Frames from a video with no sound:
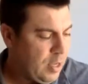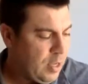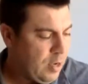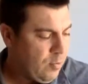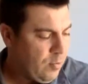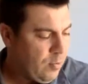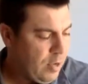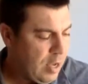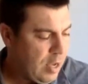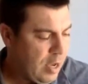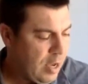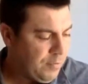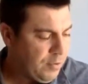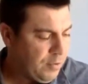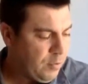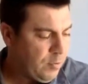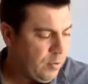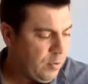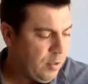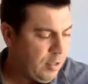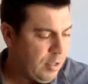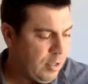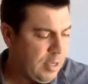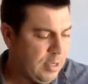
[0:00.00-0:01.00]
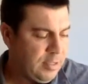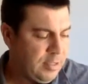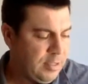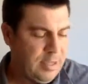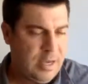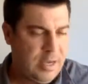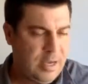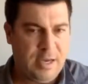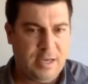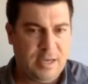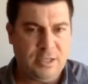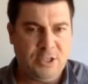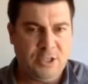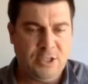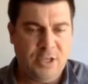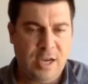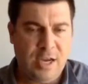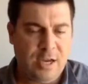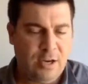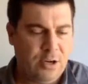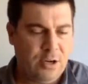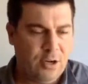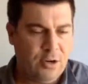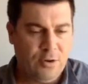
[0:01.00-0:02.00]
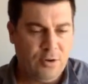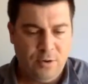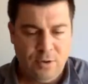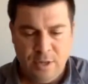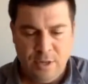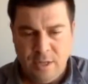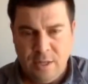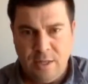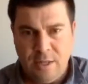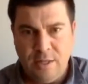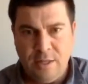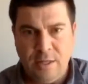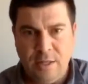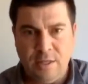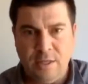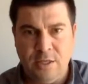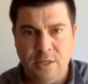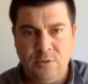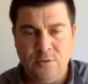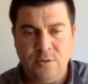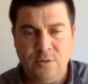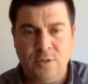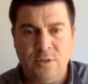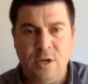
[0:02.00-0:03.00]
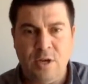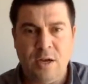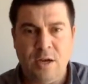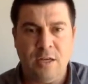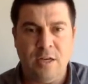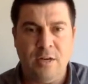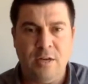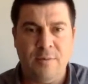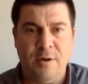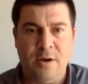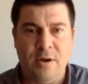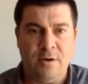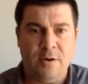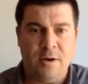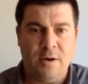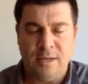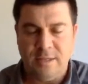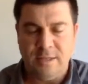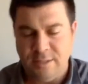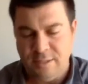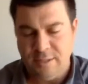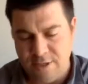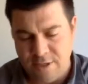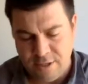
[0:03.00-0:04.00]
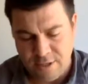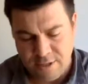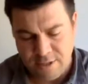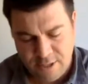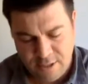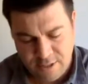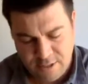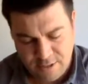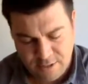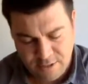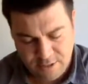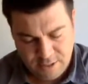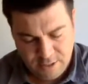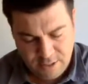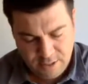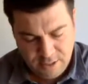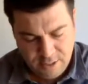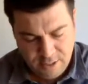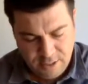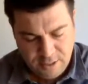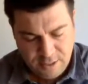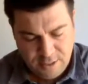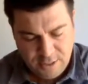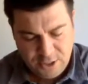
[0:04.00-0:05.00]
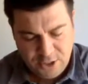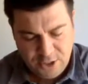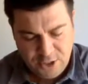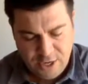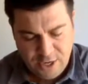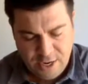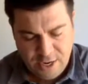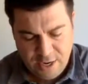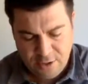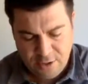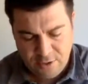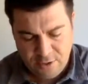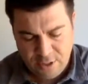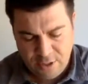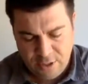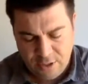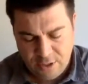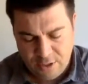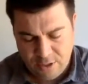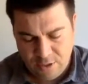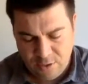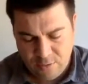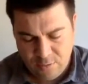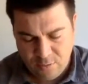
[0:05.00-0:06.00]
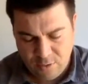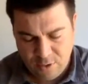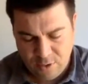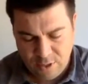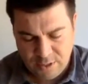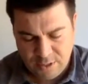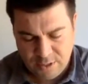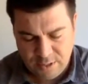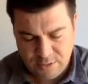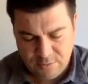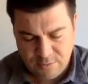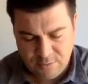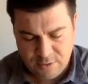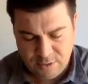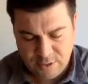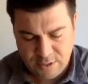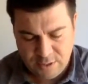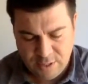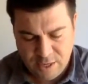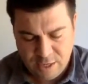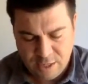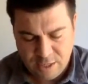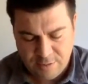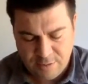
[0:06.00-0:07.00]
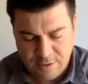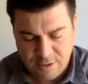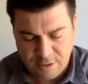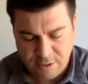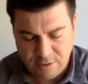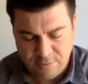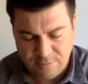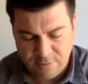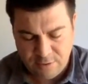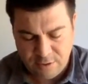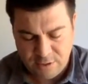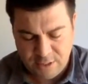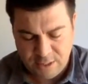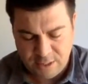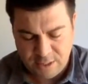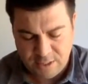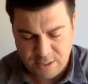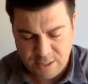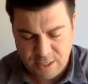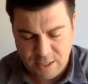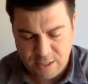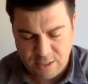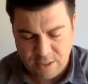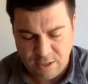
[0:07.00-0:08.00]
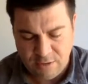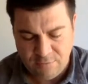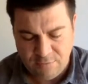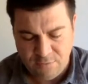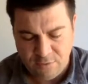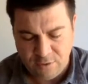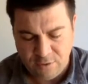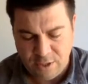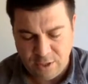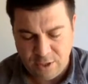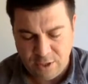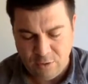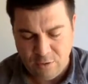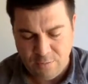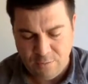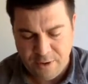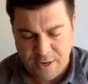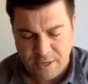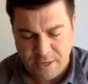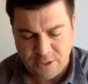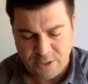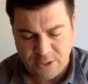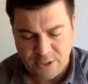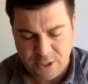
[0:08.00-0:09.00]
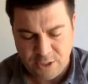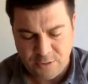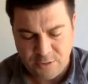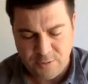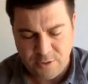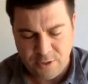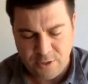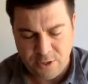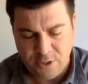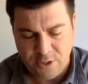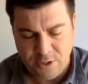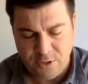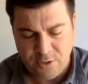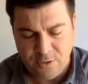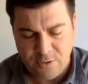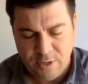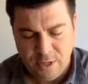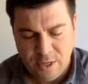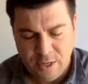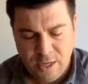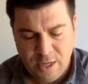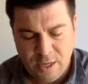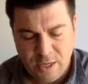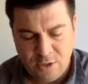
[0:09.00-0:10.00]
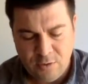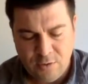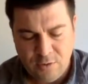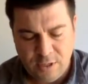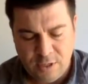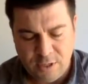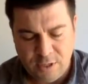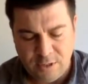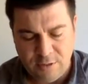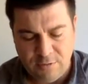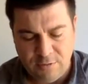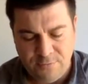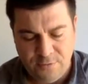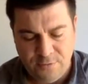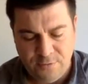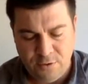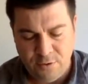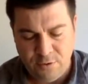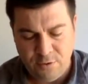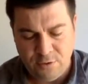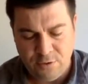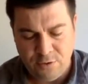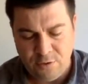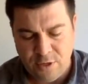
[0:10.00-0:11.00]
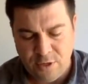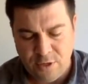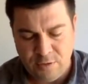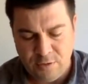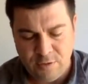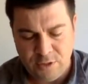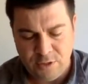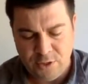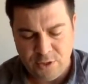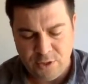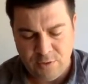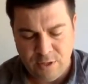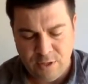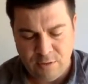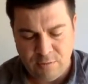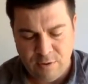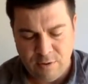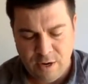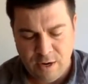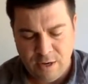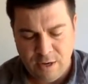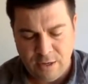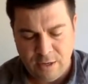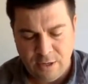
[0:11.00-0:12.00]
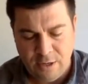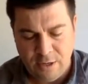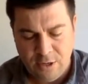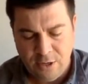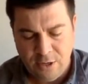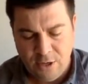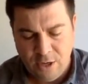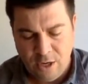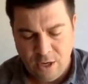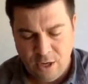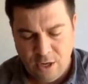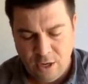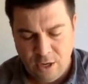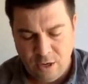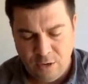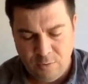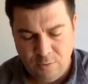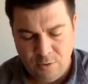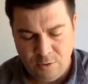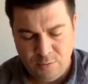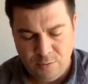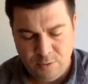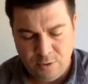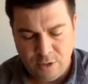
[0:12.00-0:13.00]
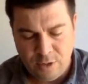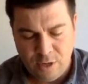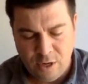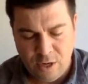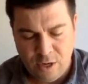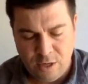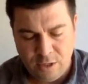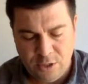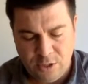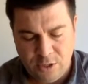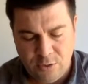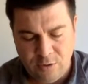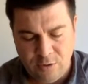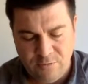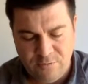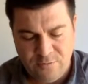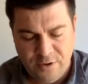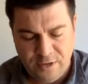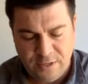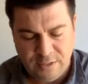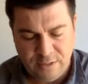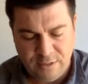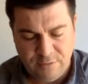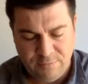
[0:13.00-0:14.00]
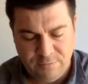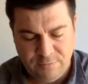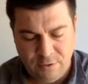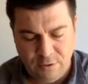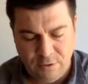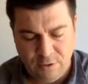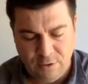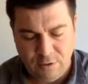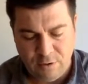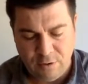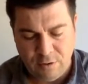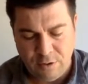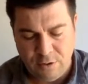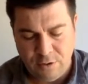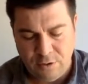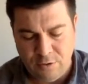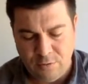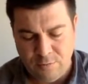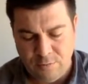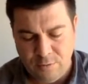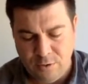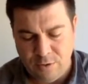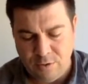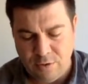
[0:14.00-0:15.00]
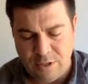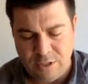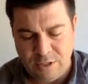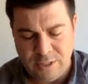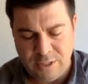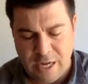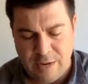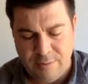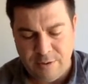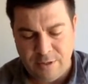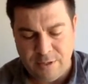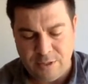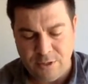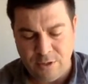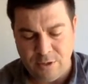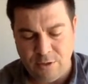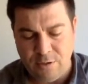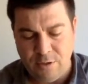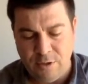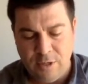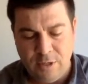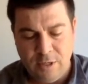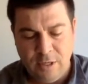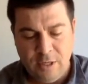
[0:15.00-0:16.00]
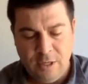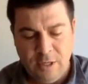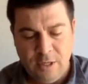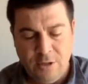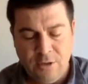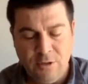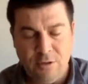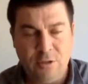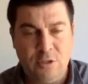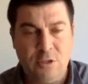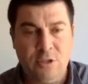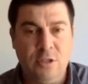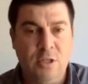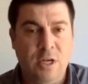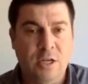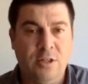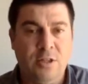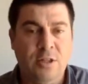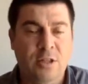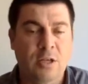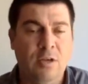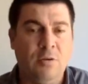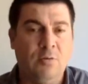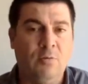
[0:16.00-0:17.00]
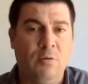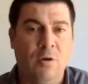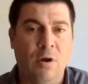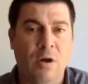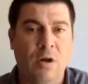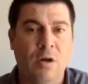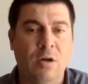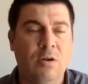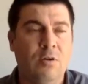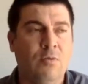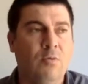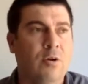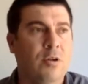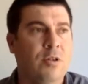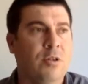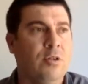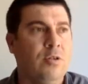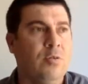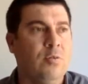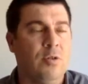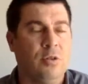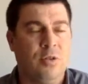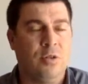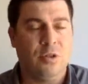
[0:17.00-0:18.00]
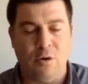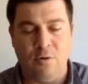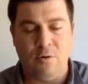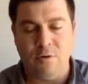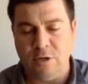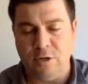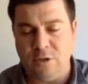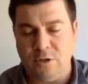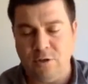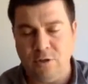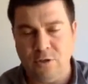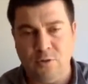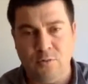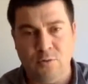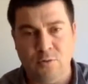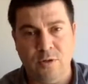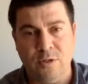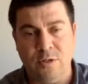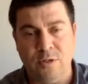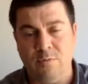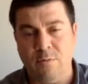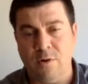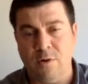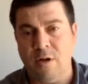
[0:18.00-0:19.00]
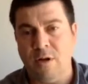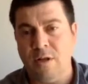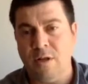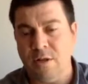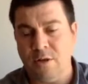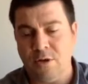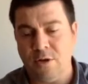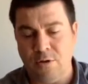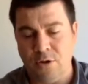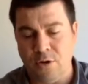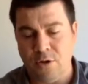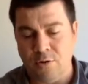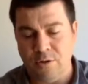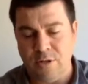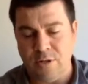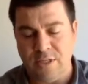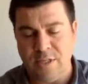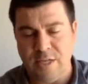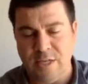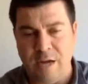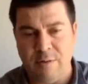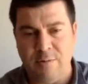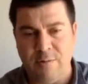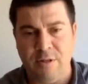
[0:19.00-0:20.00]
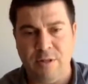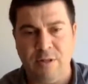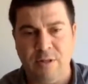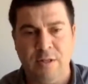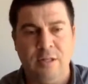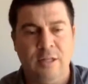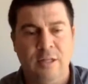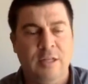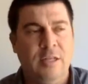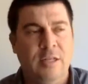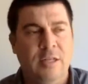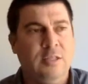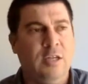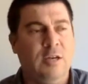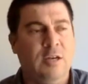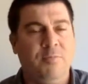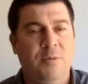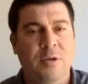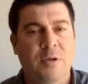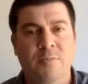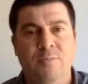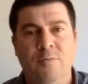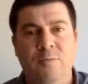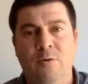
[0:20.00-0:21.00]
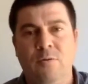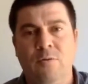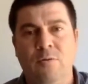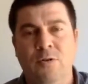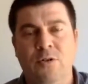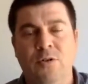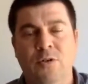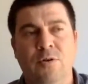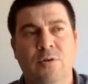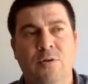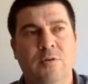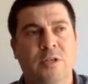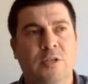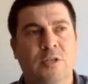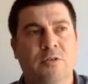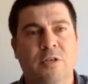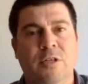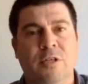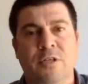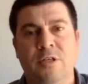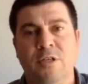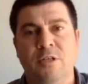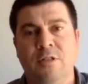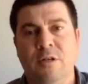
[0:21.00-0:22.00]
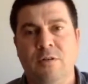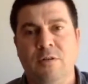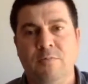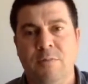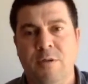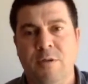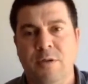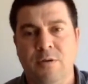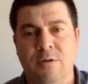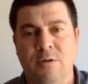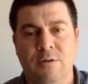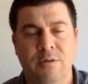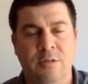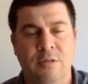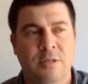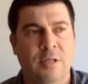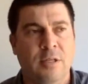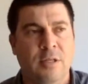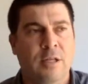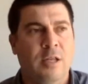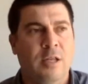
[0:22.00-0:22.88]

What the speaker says: we have to realize that a shadow that this was talking about, I see RJ there, the shadow here, what is it talking about? Look at verse 16. Therefore, let no one pass judgment on you in questions of food, drink, what you eat right, with regard to a festival or a new moon or Sabbath. So there's nothing wrong with going to church. It wasn't wrong anything going to go on the Sabbath. Some people were doing restrictions on meals,